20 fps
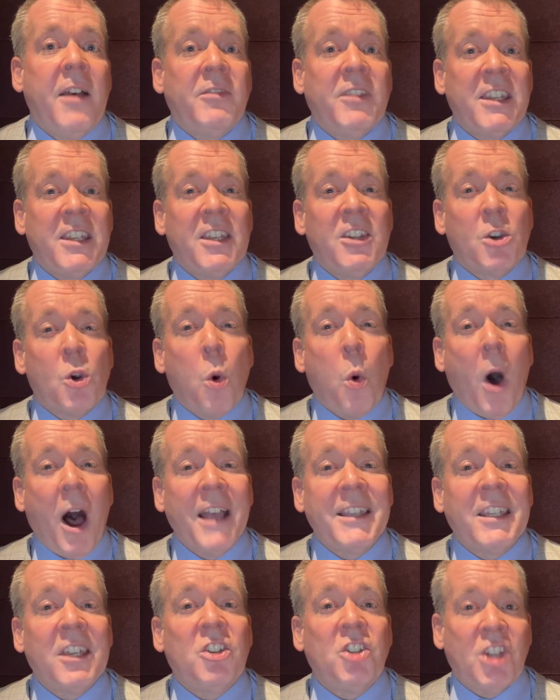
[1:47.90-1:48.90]
This is
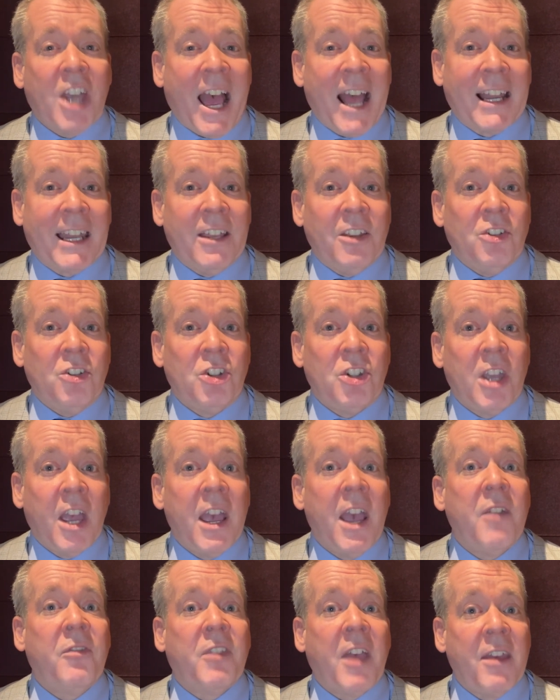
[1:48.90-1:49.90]
quite a challenge
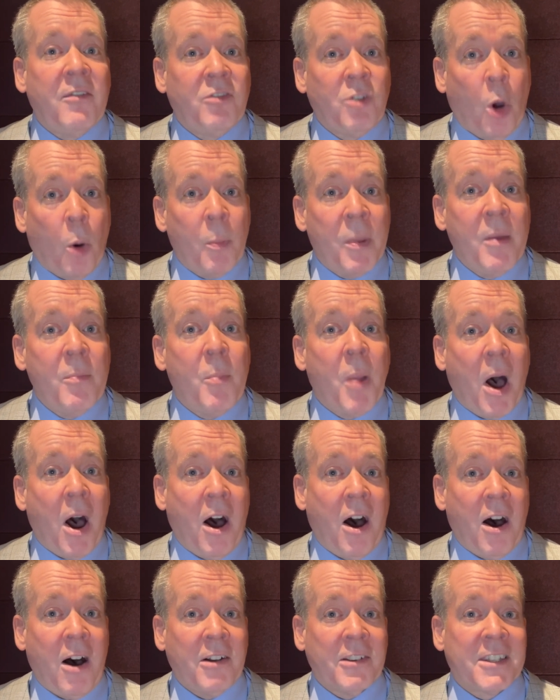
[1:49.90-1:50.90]
if they've not been
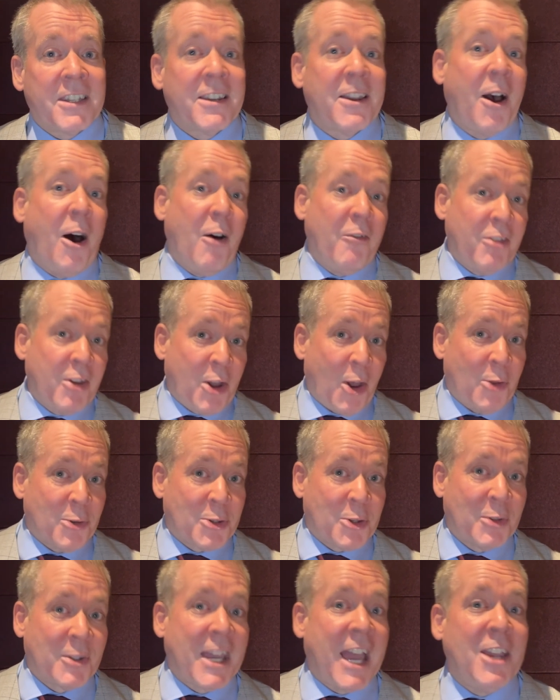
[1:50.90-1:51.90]
part of the
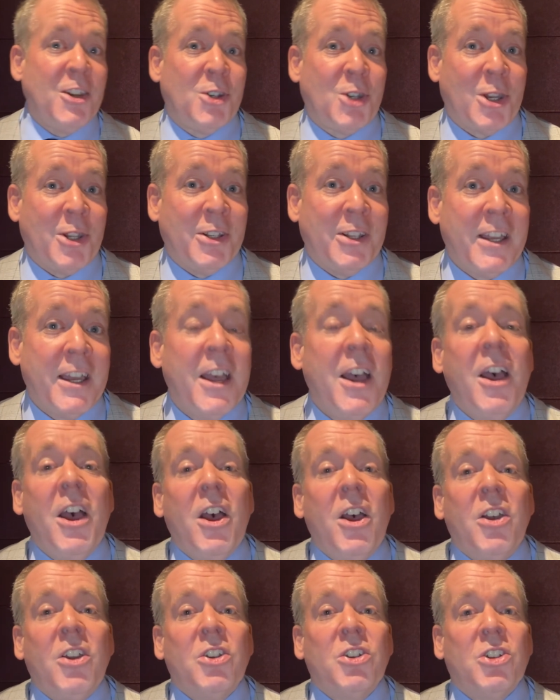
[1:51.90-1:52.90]
consultation.
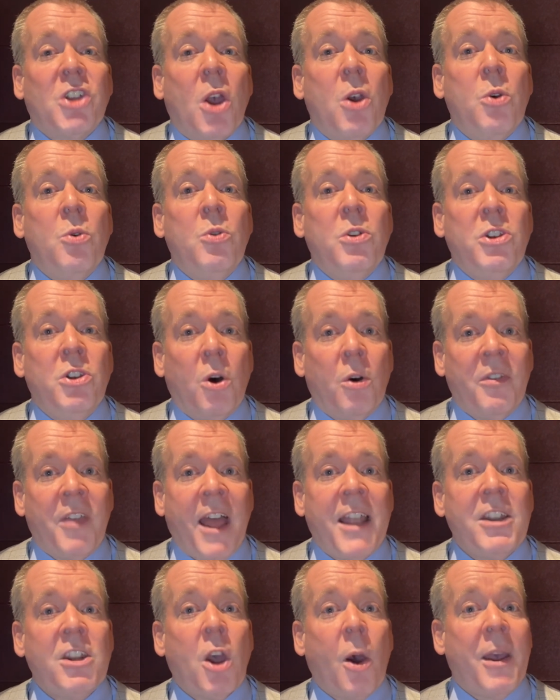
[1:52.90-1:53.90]
So you're
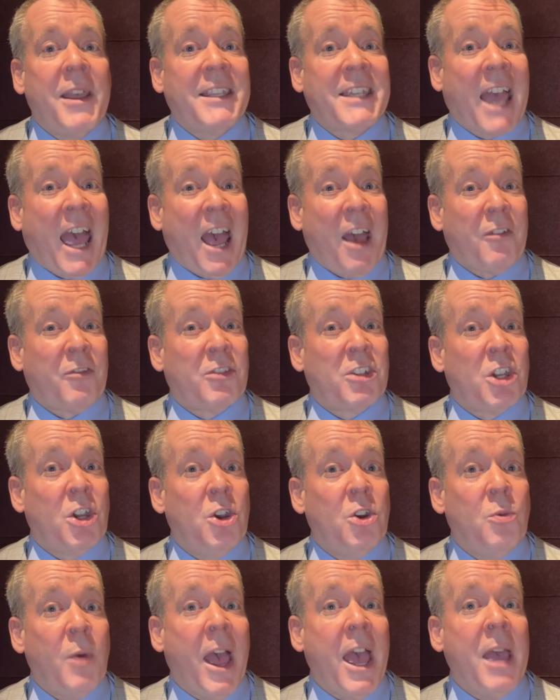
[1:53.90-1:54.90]
then going to have
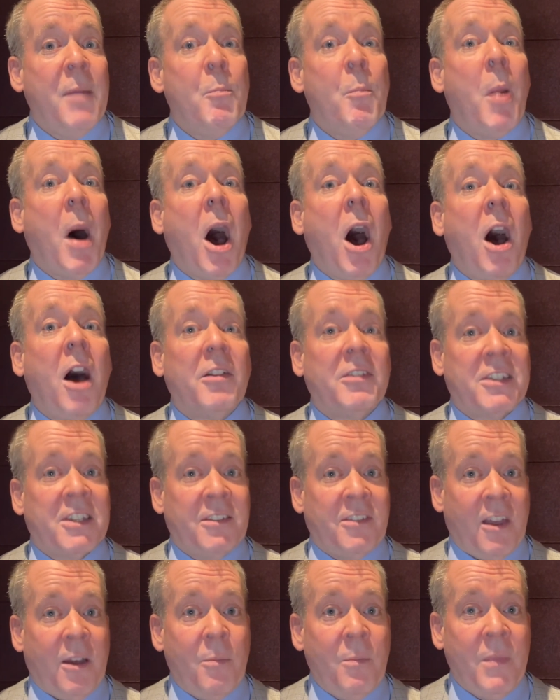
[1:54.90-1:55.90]
to impart to
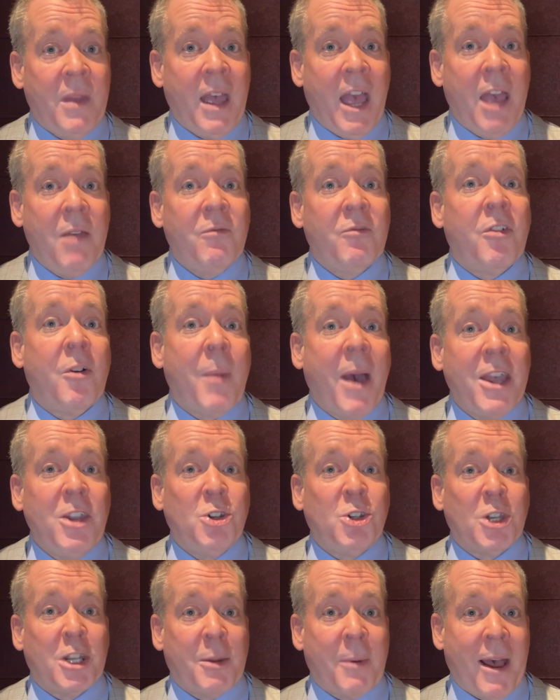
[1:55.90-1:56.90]
them
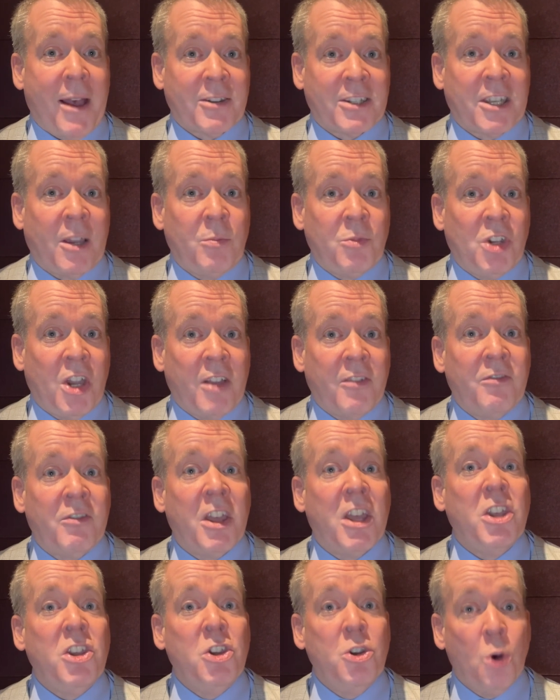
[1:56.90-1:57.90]
information about a subject
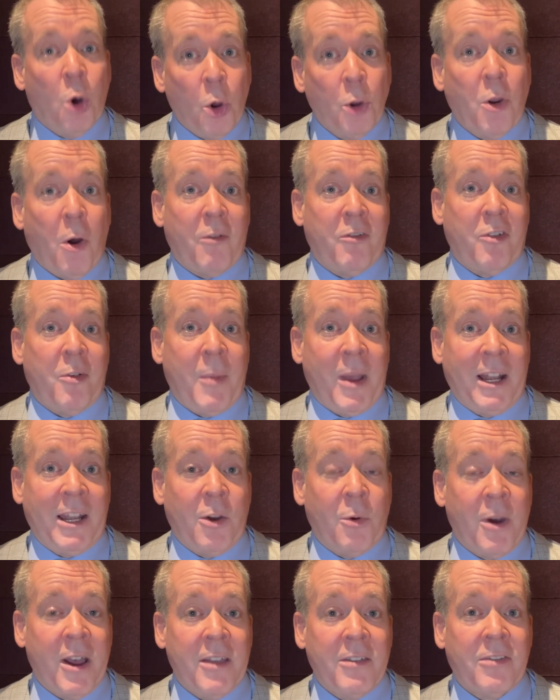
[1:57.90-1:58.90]
that you're not familiar
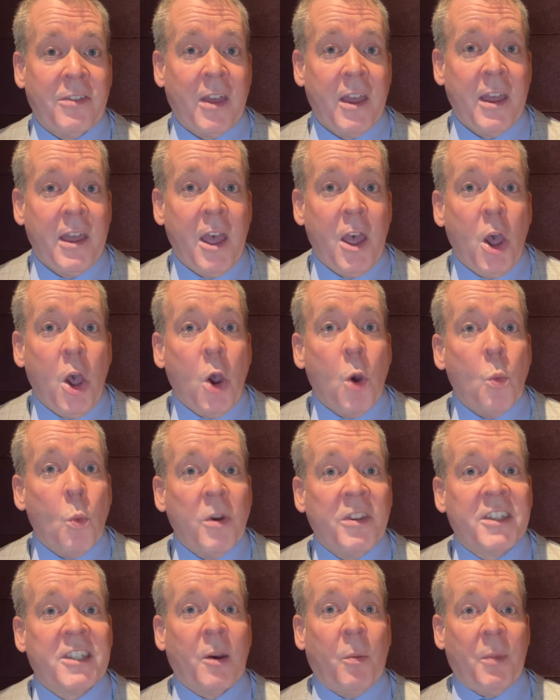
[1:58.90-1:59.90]
with
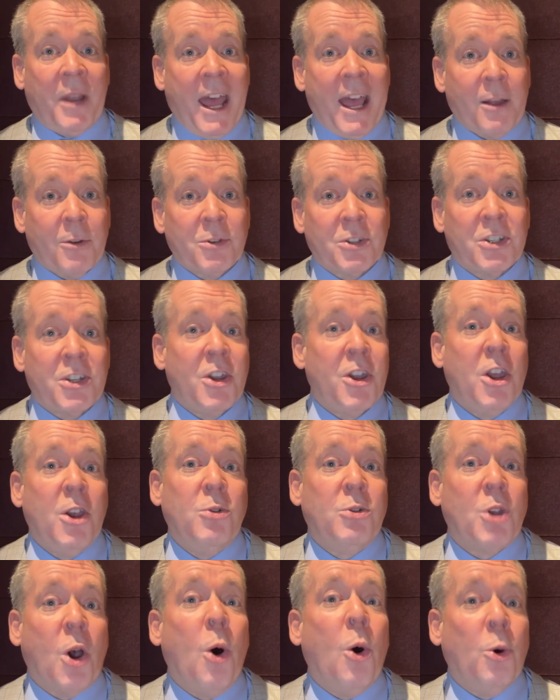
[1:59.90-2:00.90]
someone else
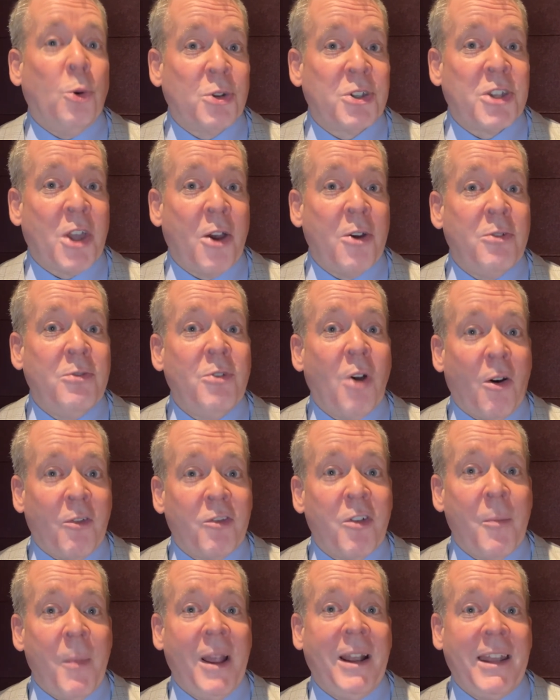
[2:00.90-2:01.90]
who's also not
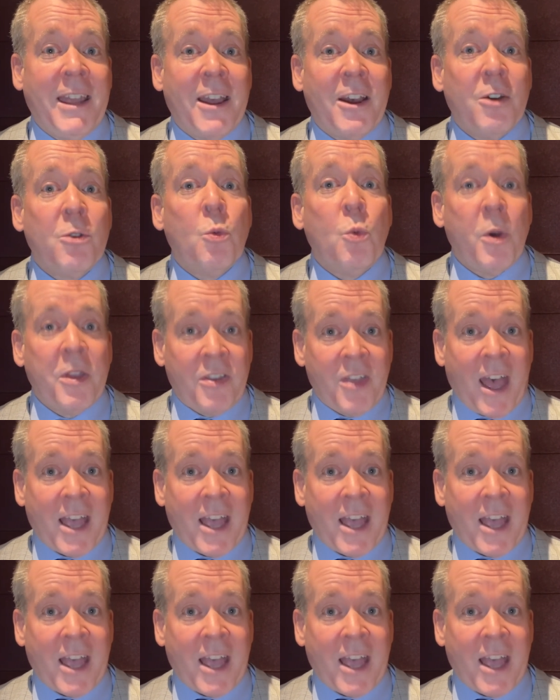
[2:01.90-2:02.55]
familiar with